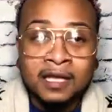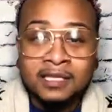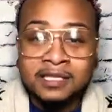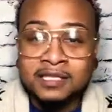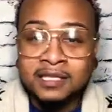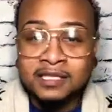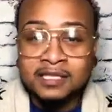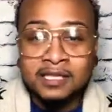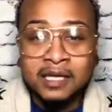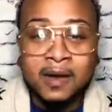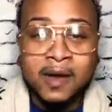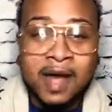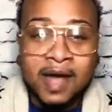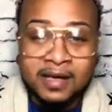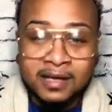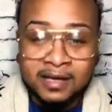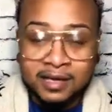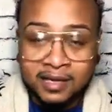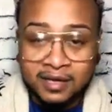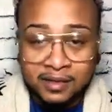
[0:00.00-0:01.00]
just so I
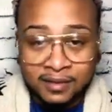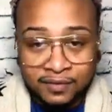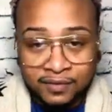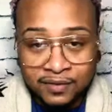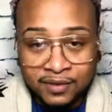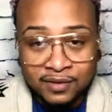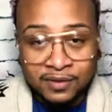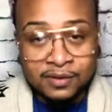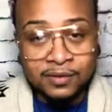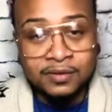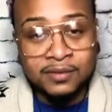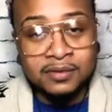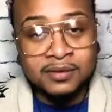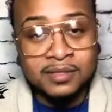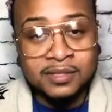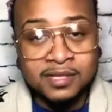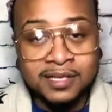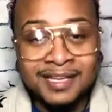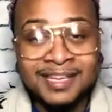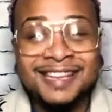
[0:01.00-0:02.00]
can get the
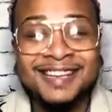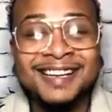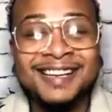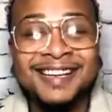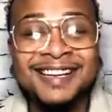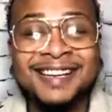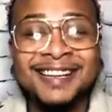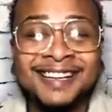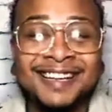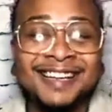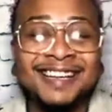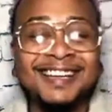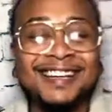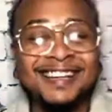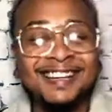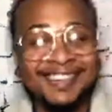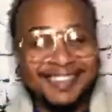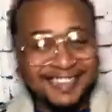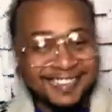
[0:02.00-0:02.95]
views. But